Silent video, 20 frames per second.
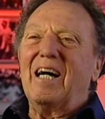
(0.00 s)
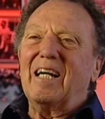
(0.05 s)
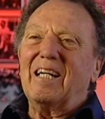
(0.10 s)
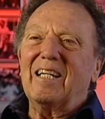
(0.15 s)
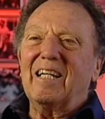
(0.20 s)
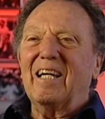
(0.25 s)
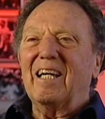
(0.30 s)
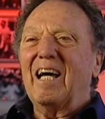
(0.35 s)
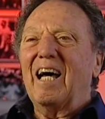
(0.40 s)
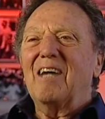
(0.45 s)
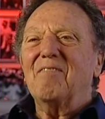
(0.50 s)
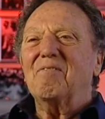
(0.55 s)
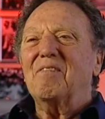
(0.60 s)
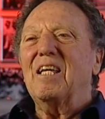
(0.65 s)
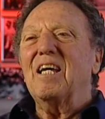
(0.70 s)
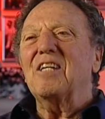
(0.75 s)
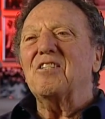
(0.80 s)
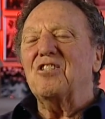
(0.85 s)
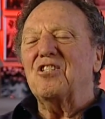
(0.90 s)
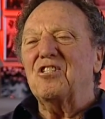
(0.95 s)
on. I
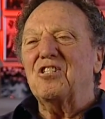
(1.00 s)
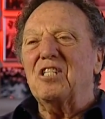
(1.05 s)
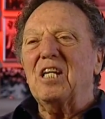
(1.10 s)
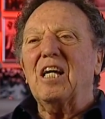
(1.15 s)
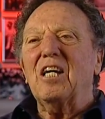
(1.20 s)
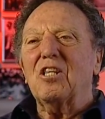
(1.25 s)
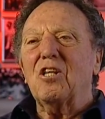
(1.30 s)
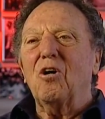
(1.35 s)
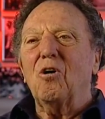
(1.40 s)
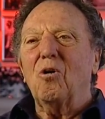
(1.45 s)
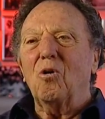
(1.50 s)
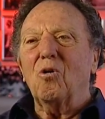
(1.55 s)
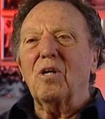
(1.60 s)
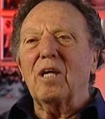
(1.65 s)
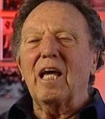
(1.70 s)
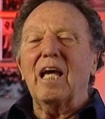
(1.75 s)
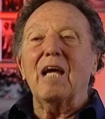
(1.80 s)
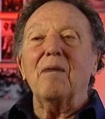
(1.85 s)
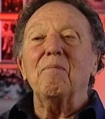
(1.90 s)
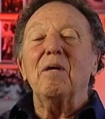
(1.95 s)
get sick of the whole
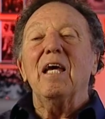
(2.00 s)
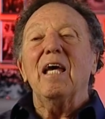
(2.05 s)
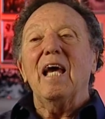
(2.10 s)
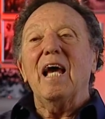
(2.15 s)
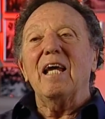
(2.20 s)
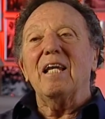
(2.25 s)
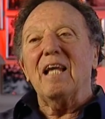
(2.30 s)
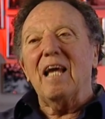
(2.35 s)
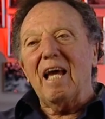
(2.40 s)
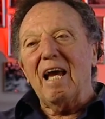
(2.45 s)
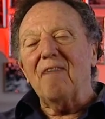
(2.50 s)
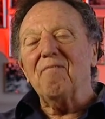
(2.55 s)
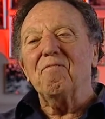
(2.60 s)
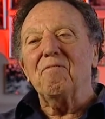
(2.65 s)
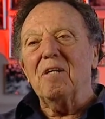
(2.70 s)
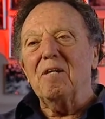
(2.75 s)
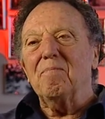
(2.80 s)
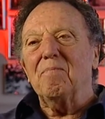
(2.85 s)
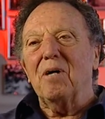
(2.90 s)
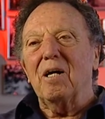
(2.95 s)
game, and
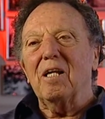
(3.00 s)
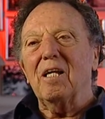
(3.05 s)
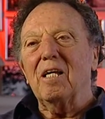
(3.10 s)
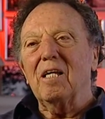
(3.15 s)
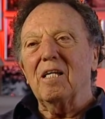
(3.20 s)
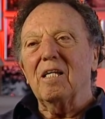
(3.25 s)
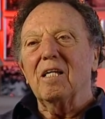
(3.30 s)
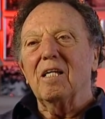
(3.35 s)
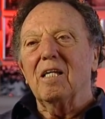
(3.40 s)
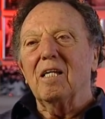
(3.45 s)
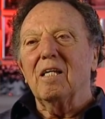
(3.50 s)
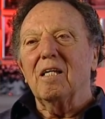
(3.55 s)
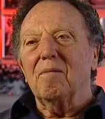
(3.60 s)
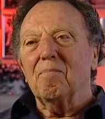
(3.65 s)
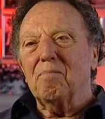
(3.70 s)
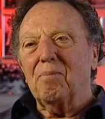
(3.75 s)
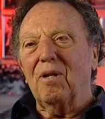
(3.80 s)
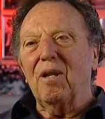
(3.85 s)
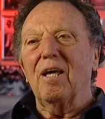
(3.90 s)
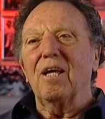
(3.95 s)
everybody
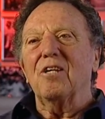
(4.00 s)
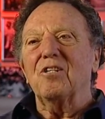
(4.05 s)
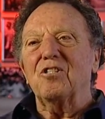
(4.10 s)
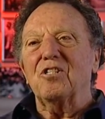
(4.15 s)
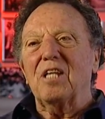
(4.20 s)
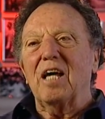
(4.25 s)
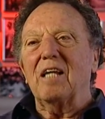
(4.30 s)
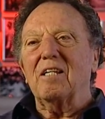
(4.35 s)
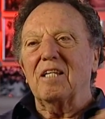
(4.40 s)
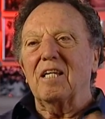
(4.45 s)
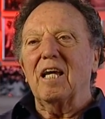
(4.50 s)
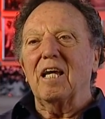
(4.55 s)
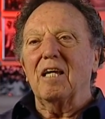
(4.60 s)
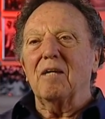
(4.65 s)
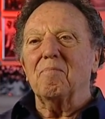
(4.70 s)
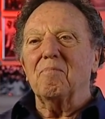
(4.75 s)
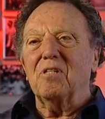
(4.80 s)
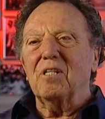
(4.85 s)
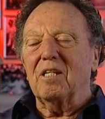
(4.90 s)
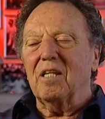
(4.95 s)
plays that
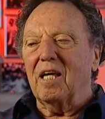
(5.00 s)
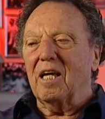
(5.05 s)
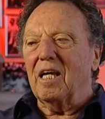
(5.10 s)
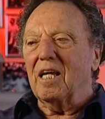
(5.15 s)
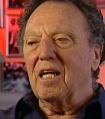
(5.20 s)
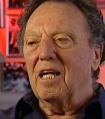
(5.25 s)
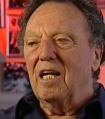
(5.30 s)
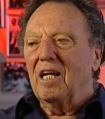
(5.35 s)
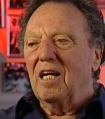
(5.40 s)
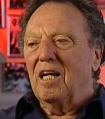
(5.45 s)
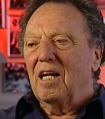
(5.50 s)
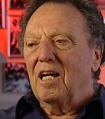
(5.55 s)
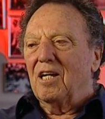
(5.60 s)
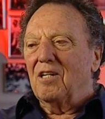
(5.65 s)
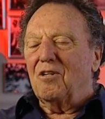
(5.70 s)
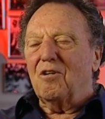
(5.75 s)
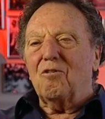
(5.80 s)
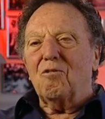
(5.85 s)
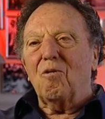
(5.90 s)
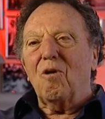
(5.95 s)
game today.
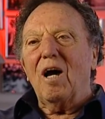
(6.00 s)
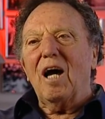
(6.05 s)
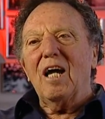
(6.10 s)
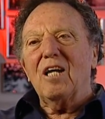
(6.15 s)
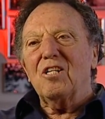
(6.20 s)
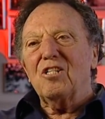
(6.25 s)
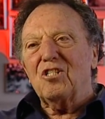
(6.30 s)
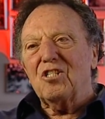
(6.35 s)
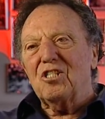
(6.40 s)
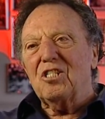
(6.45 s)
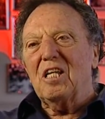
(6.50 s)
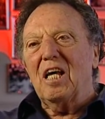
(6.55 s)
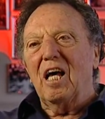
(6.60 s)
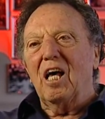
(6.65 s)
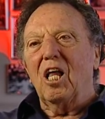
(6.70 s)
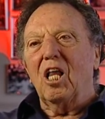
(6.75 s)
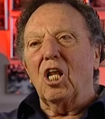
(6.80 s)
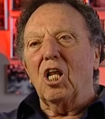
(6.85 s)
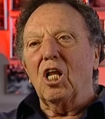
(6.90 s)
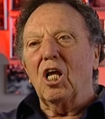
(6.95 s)
To try to
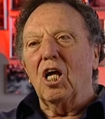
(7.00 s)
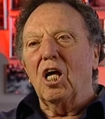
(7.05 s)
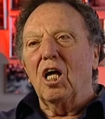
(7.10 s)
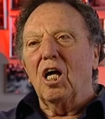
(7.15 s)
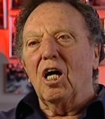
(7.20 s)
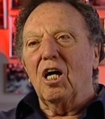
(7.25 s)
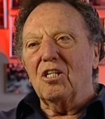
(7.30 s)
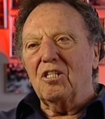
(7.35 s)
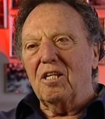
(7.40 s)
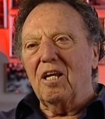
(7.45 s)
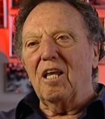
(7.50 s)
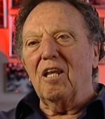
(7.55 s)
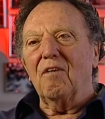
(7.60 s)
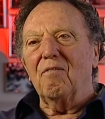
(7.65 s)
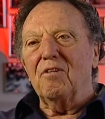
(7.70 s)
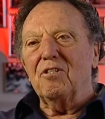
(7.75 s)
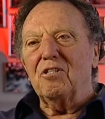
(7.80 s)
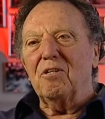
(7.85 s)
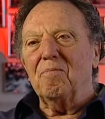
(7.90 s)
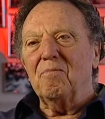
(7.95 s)
sell a
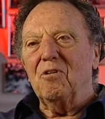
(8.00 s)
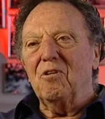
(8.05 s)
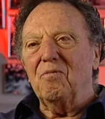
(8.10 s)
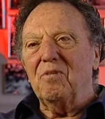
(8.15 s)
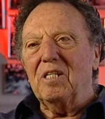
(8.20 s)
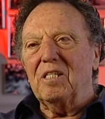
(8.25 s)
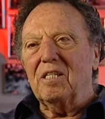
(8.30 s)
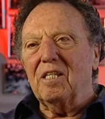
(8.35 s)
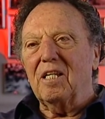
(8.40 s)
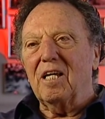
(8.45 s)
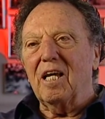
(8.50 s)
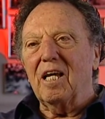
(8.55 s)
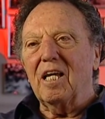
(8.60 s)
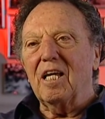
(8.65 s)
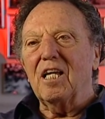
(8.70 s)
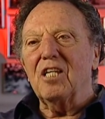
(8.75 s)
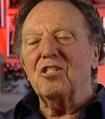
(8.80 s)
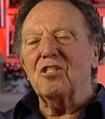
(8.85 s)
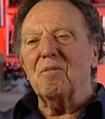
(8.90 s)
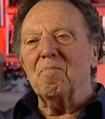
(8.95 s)
television movie
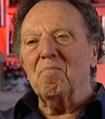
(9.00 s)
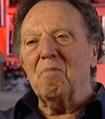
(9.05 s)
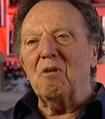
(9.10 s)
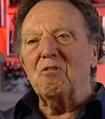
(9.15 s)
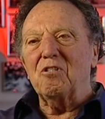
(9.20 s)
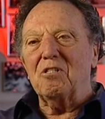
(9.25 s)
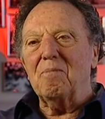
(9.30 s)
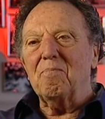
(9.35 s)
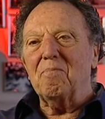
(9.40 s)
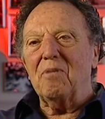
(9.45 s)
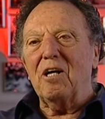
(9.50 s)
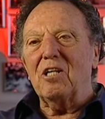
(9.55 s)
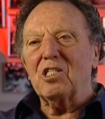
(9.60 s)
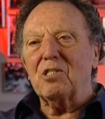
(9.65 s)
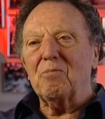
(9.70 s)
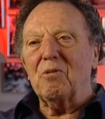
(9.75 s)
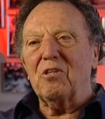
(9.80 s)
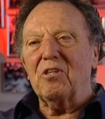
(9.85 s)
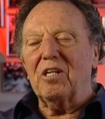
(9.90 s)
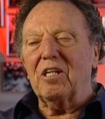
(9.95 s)
today is the most
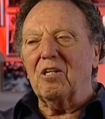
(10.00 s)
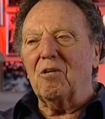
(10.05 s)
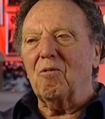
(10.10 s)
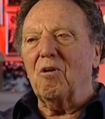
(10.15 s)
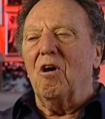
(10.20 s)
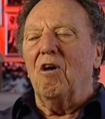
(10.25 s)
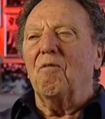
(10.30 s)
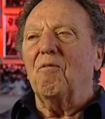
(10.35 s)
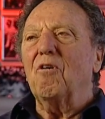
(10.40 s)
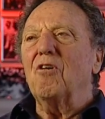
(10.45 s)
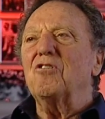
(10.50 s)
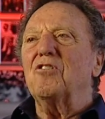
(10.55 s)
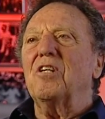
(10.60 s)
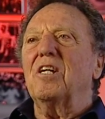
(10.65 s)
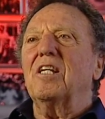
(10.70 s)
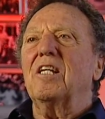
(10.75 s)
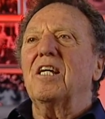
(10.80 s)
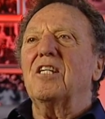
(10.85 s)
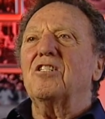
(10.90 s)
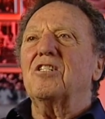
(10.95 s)
impossible thing in the world. First
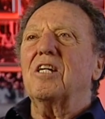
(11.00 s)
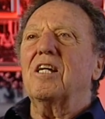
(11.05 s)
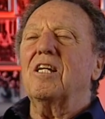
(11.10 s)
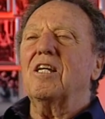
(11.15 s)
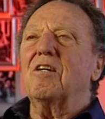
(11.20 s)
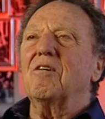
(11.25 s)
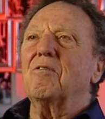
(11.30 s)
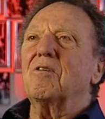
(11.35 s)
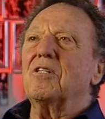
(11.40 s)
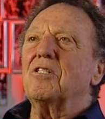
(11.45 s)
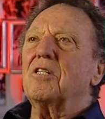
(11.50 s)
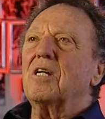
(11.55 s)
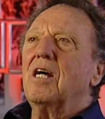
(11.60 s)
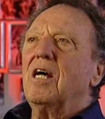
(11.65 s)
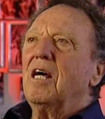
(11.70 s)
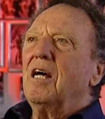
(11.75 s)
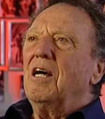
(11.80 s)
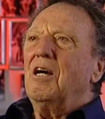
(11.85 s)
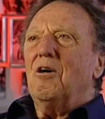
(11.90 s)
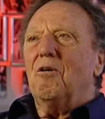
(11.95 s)
thing they say to you is,
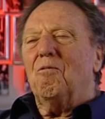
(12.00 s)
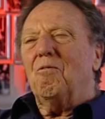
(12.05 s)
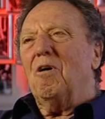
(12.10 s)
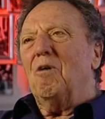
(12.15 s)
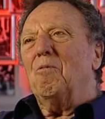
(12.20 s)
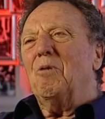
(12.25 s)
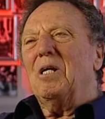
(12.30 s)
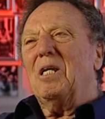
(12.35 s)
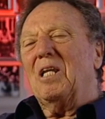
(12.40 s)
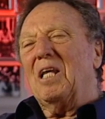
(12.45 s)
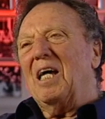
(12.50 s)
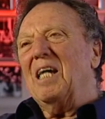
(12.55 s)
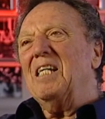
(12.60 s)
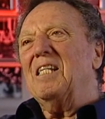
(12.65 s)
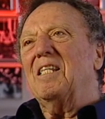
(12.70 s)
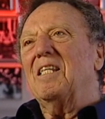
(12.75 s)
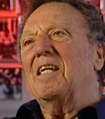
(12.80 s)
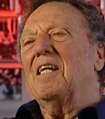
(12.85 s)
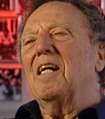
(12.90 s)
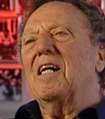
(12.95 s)
well, we
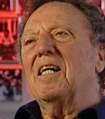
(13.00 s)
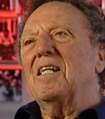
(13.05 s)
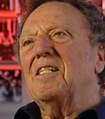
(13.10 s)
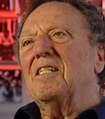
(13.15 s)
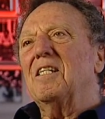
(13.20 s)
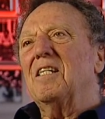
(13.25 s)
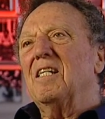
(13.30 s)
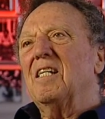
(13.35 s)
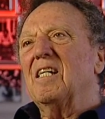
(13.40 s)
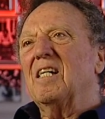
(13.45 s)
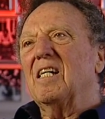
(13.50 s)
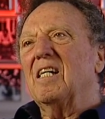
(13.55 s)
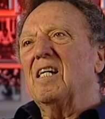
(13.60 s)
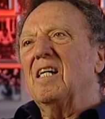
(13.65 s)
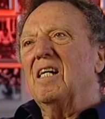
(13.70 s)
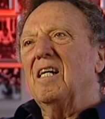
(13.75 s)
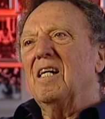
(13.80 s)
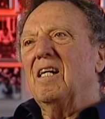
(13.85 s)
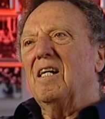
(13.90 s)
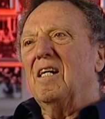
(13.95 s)
like the idea,